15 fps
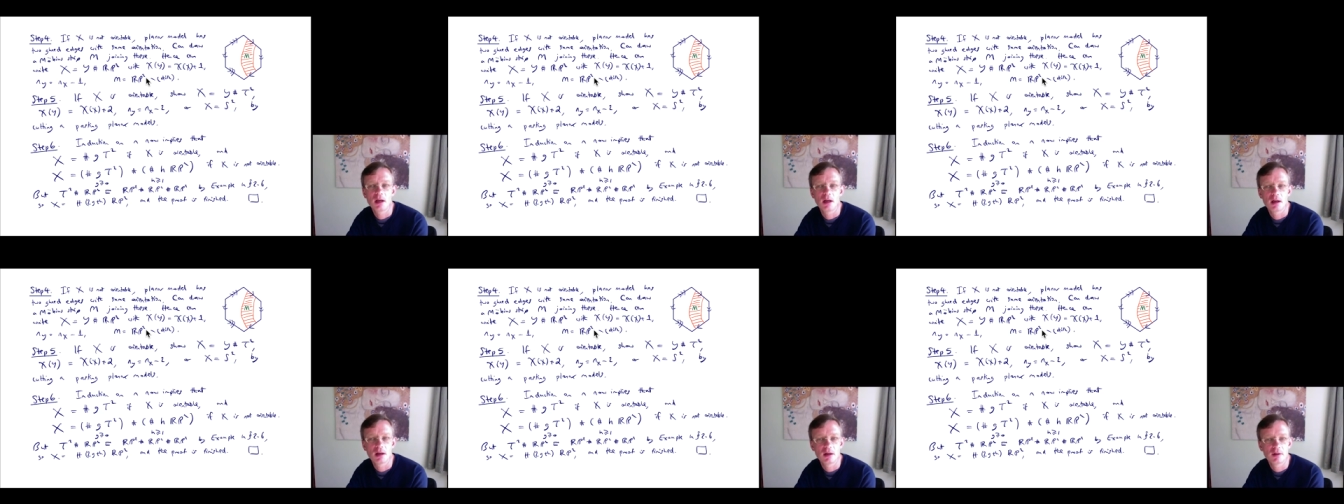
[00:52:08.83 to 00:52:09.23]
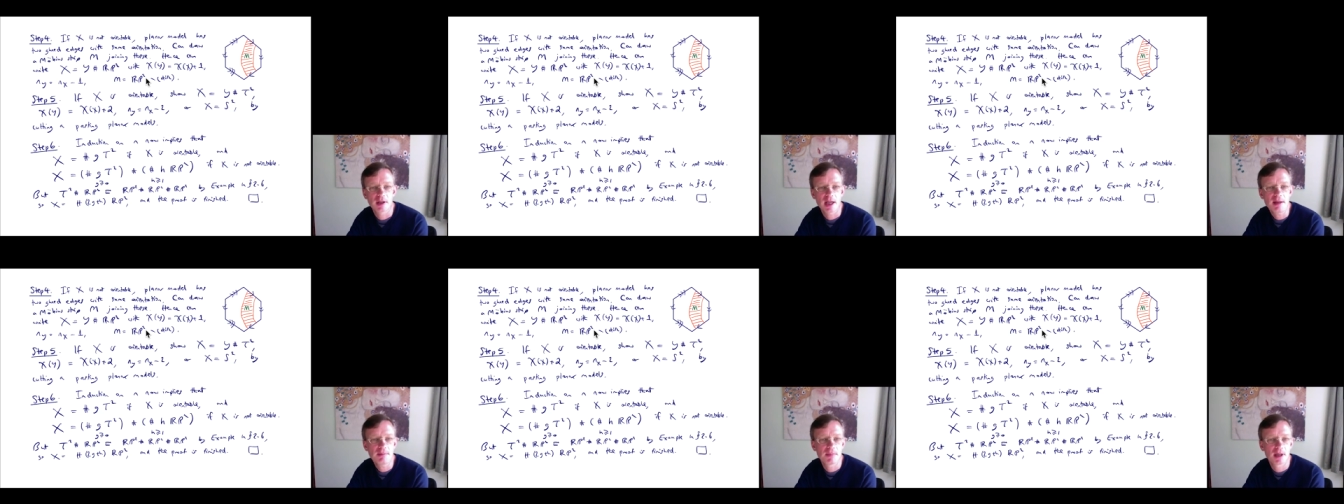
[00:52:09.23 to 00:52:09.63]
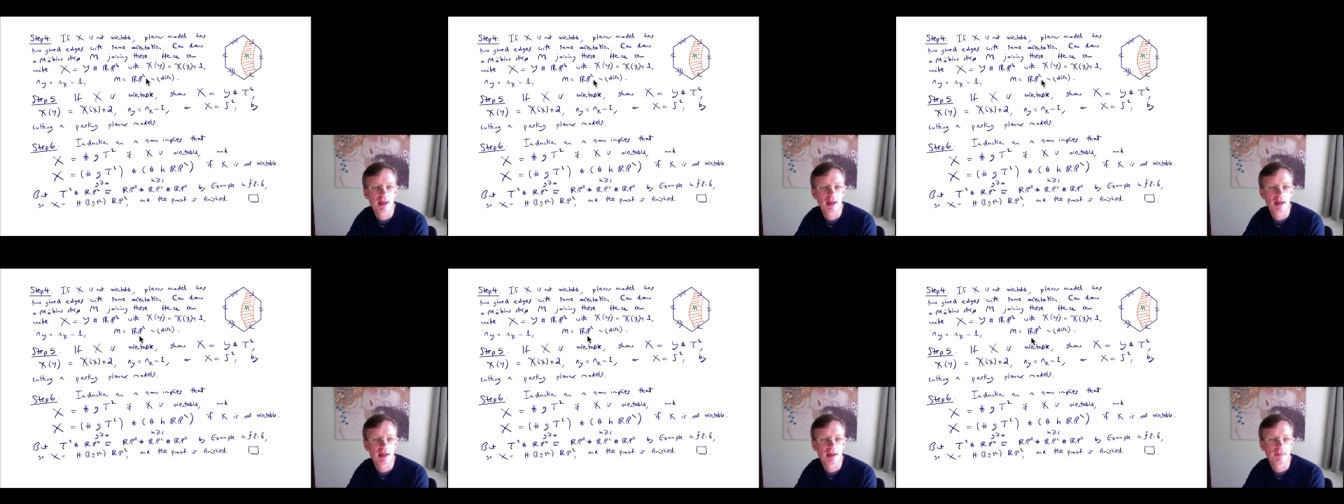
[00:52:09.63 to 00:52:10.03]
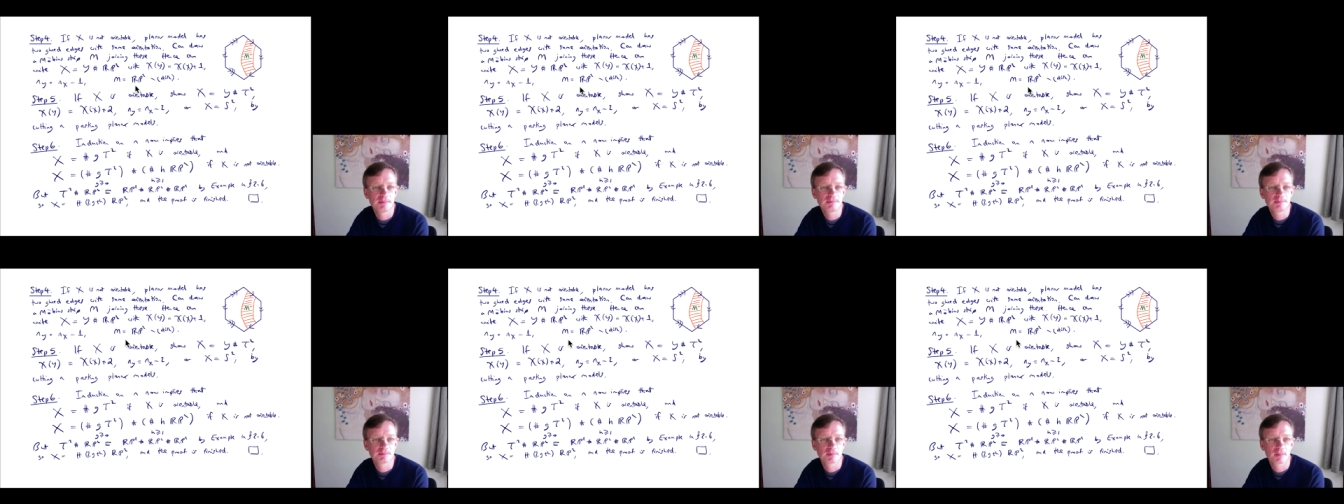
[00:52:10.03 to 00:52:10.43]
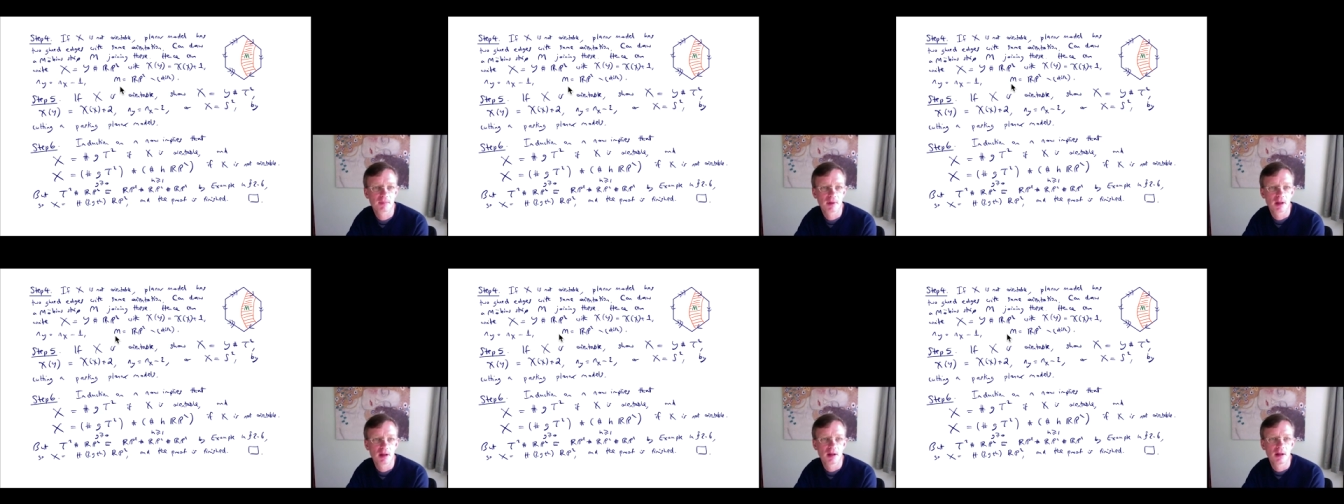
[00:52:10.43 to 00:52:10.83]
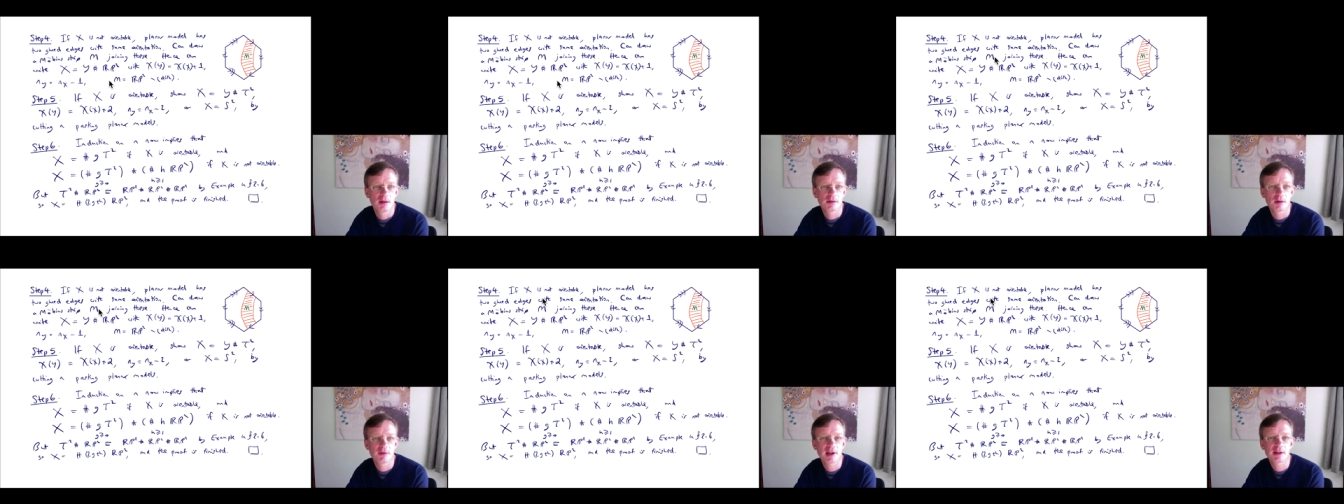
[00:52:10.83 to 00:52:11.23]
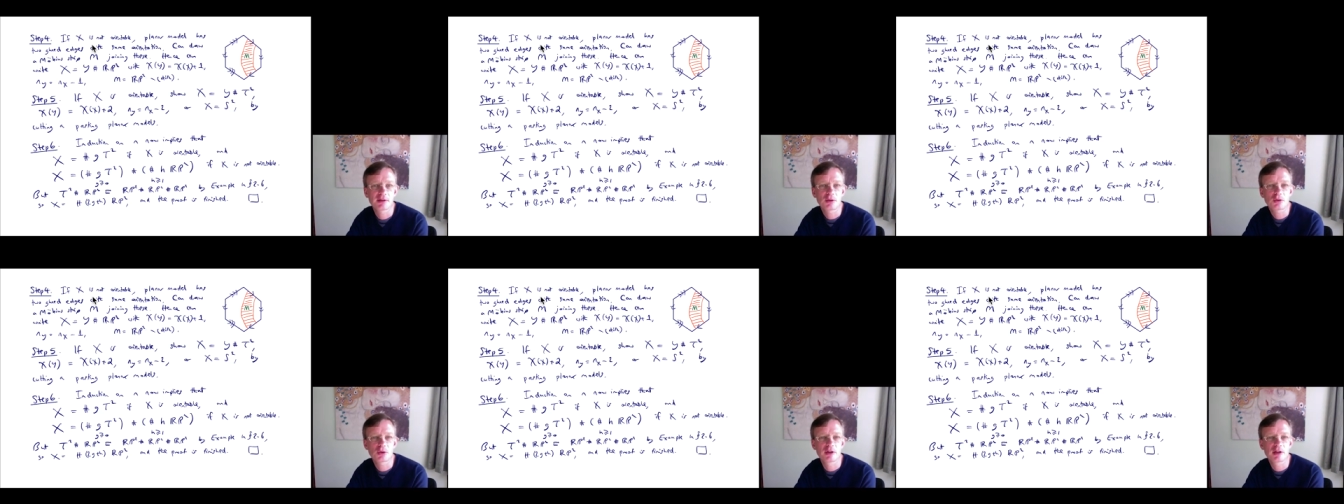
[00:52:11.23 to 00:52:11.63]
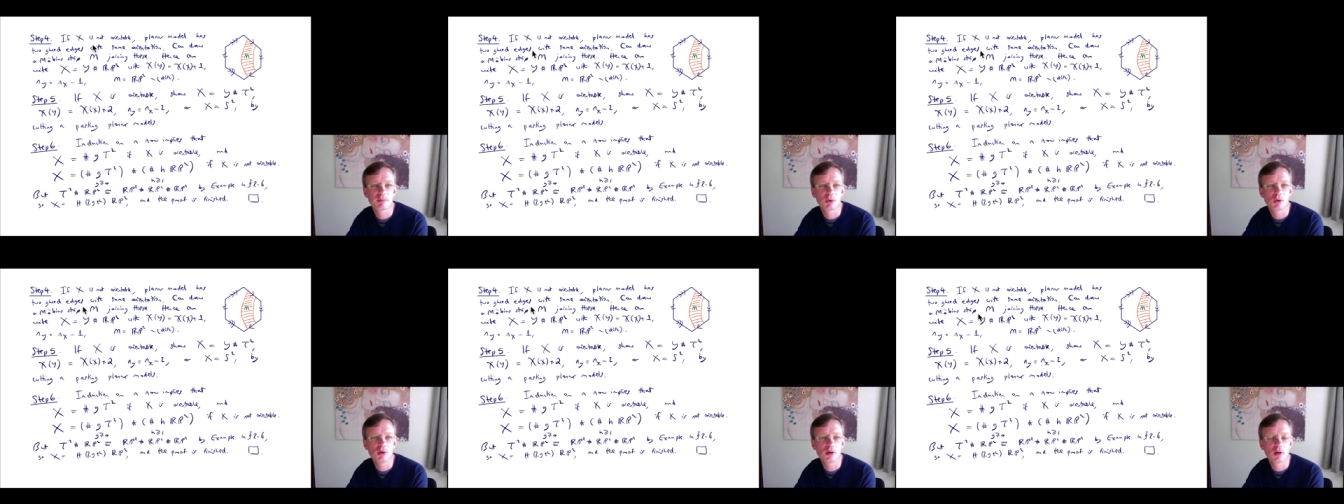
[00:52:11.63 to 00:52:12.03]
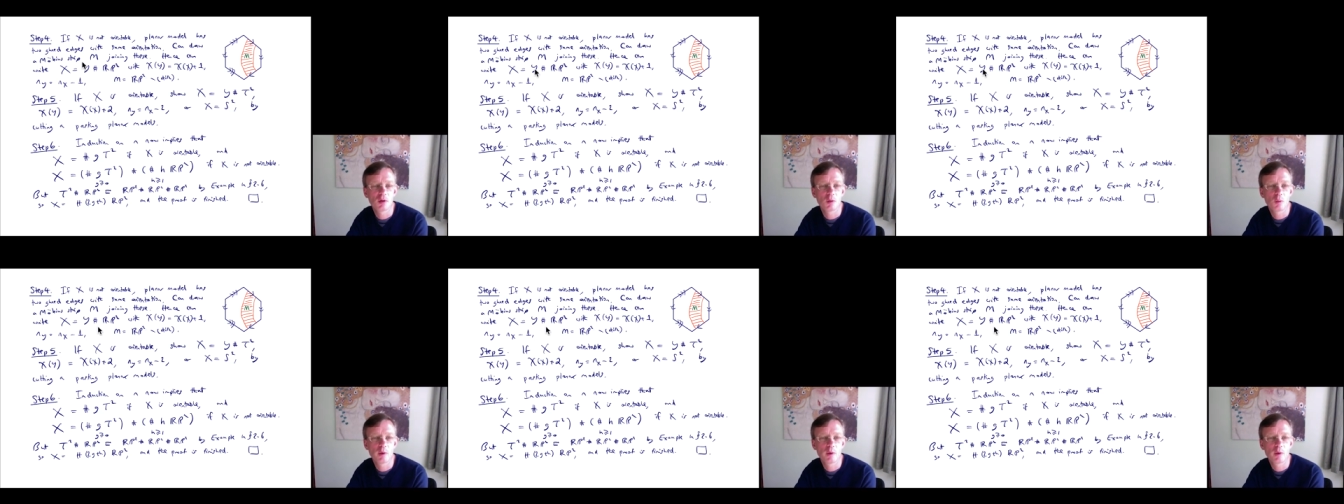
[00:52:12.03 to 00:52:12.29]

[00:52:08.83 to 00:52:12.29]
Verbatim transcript: Uh, okay, um, so if X is not orientable,